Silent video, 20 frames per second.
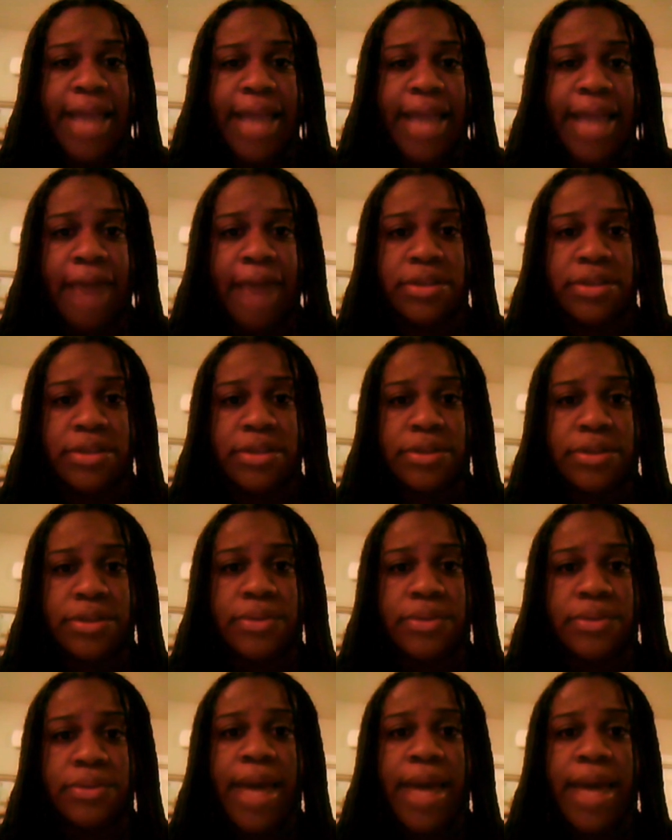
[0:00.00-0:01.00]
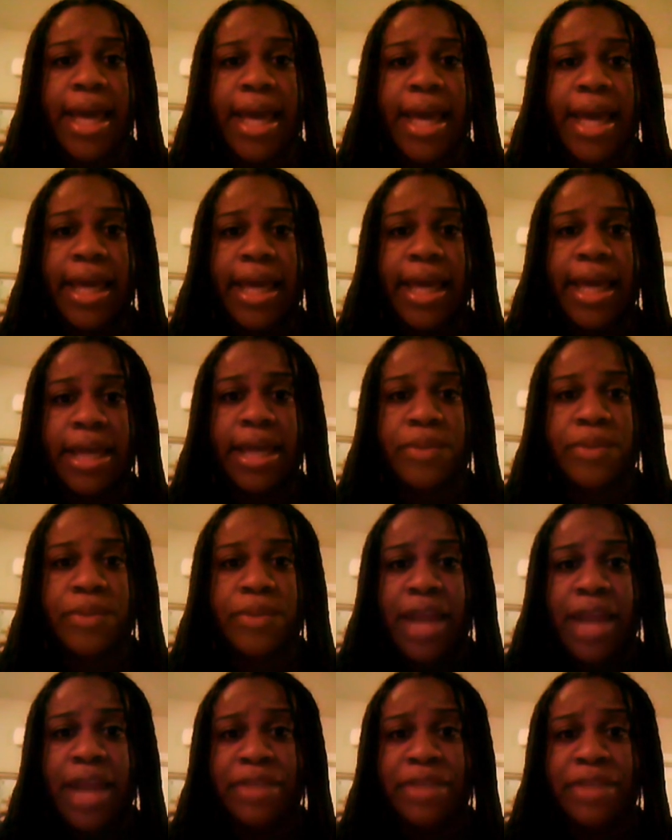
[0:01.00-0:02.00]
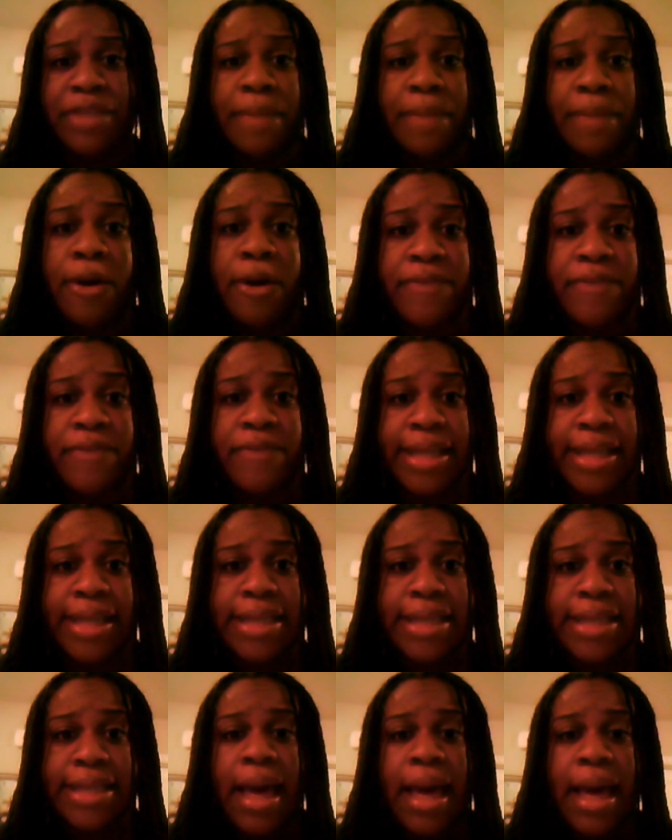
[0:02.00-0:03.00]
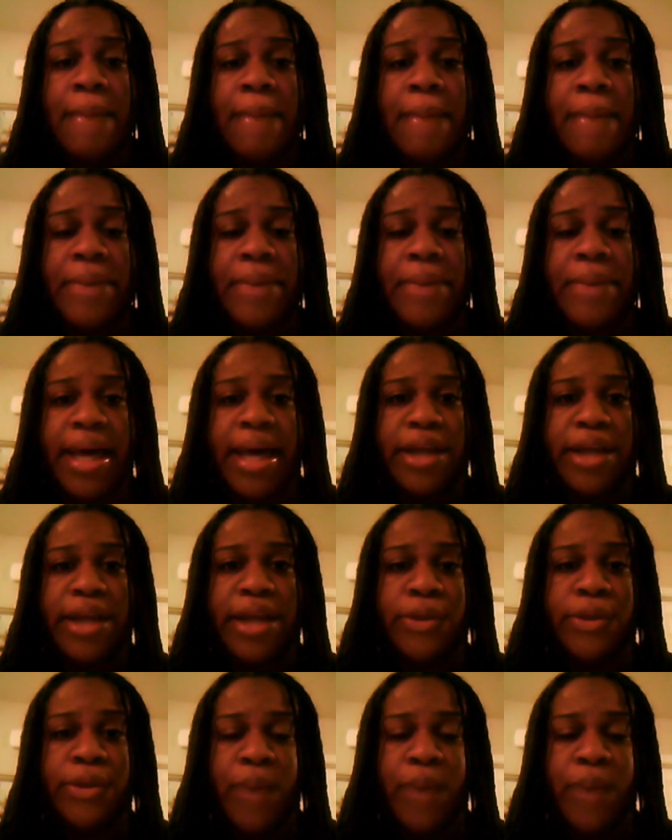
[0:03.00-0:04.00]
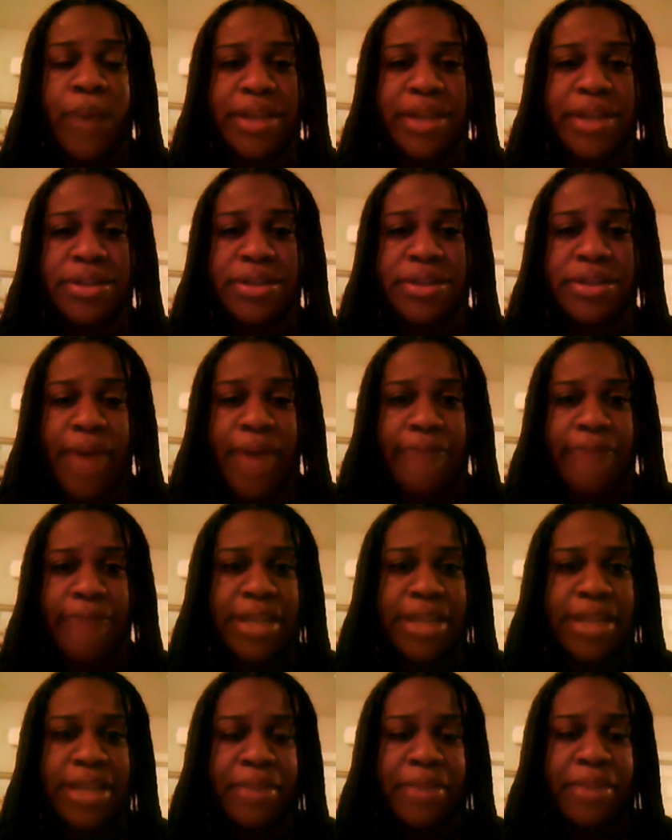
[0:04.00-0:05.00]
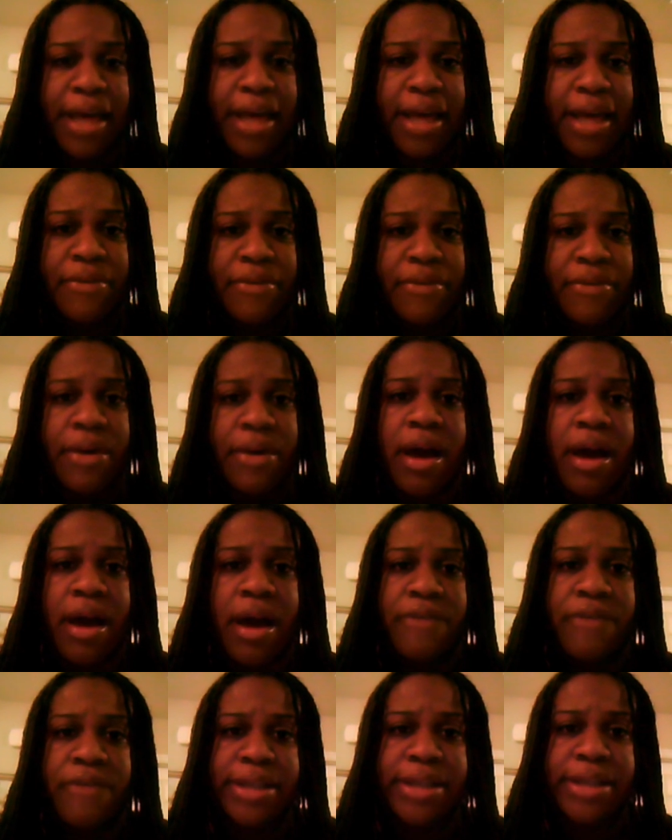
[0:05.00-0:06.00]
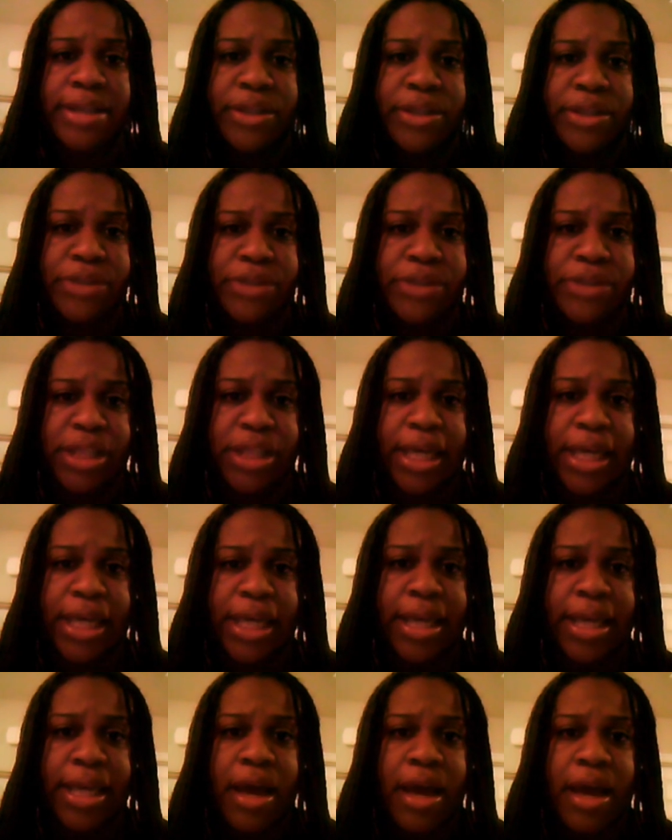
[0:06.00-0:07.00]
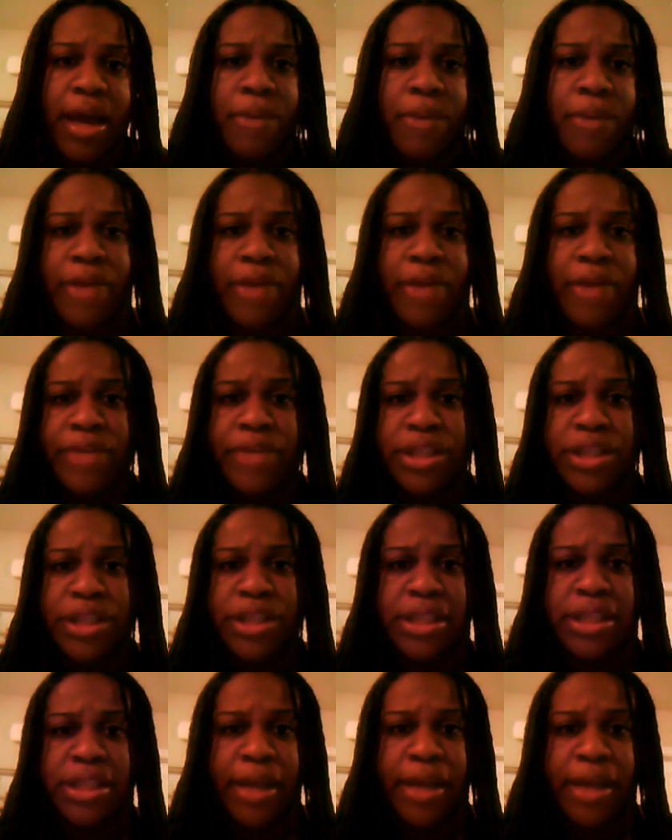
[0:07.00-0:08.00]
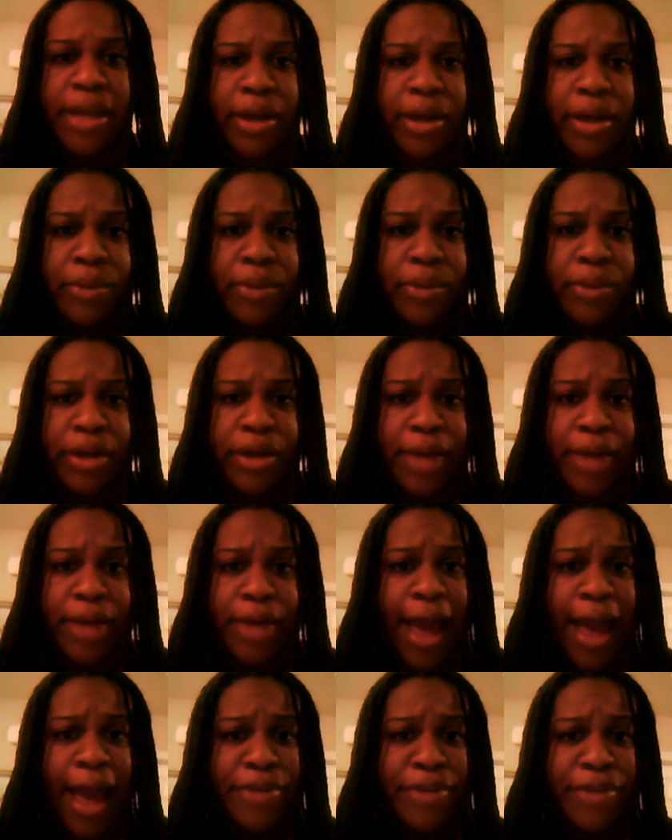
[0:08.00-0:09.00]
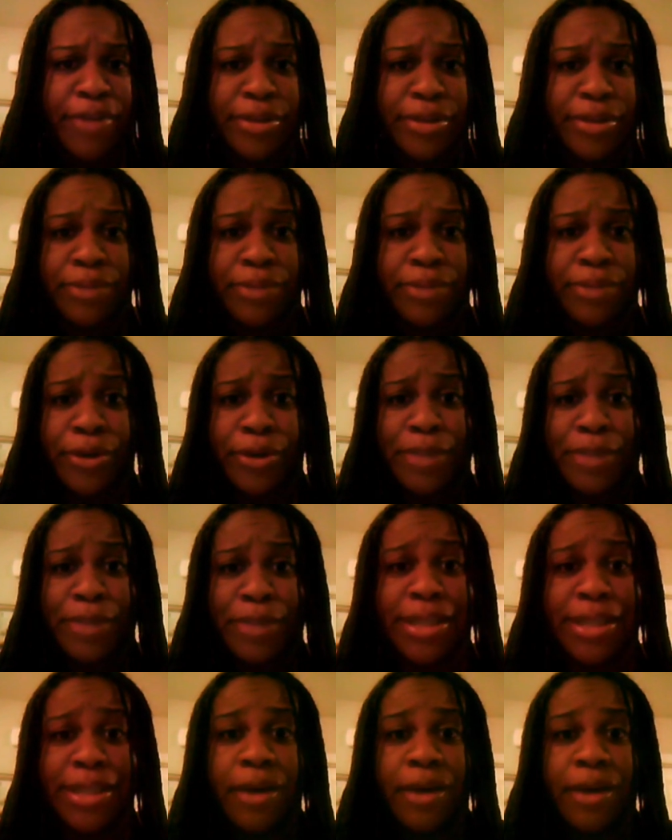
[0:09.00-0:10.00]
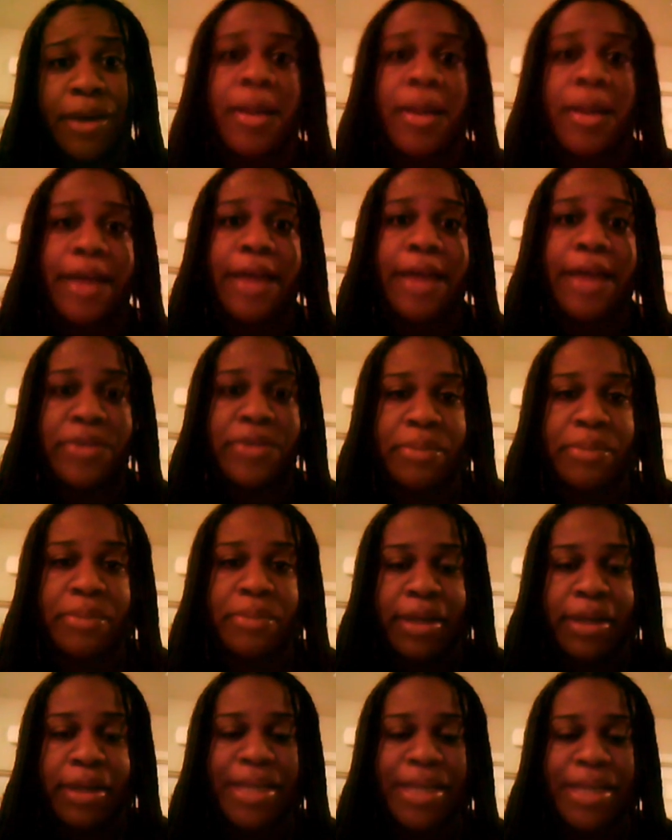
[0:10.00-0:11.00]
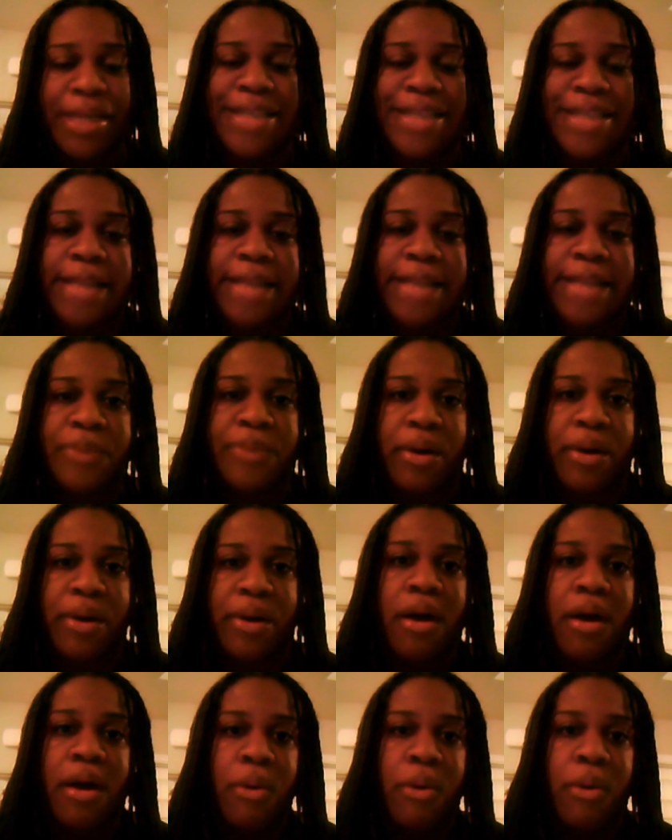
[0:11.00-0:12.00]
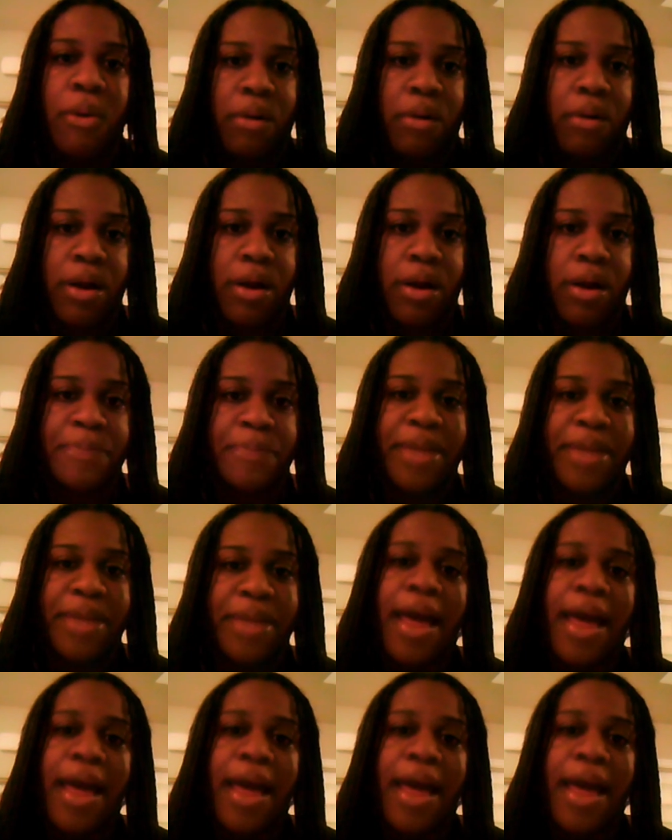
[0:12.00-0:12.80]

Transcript: doesn't have to end with everything perfect, but you want to have some level of resolution rather than just scaring your reader and having your reader be scared well after the book, because that's more horror.